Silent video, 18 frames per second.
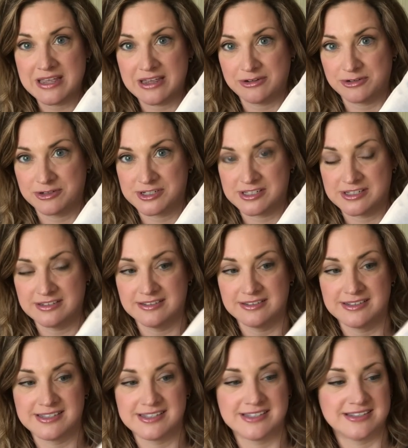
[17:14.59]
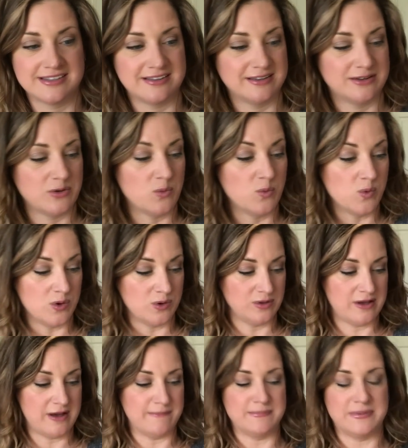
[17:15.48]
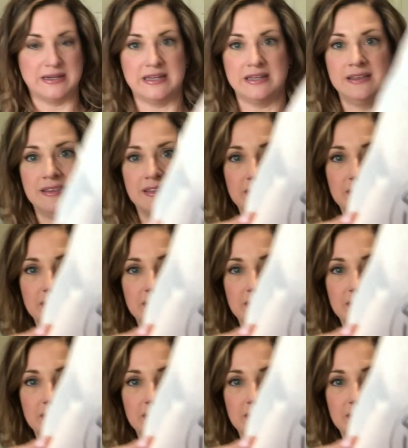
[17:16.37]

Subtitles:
Anderson's wool company.